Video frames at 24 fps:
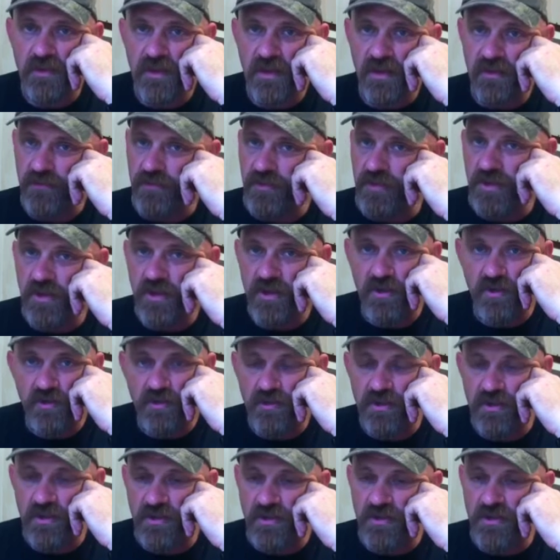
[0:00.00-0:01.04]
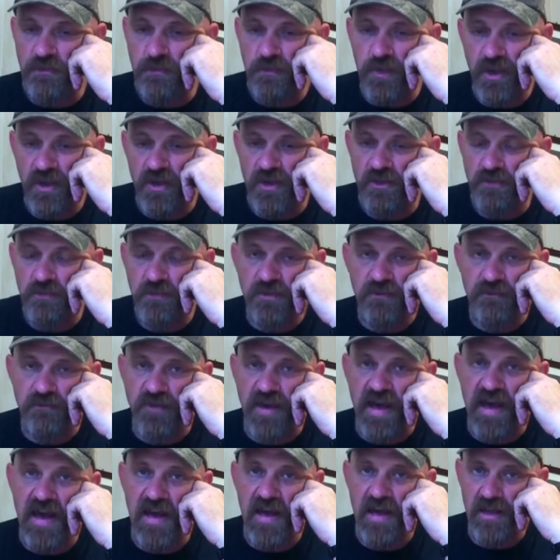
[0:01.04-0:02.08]
Every year you get this punishment
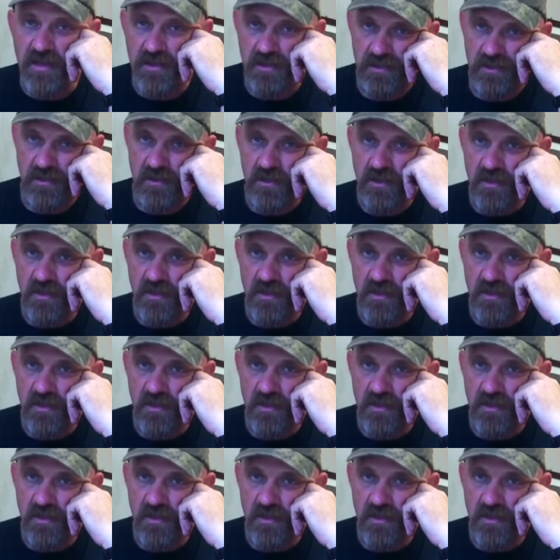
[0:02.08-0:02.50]
fine.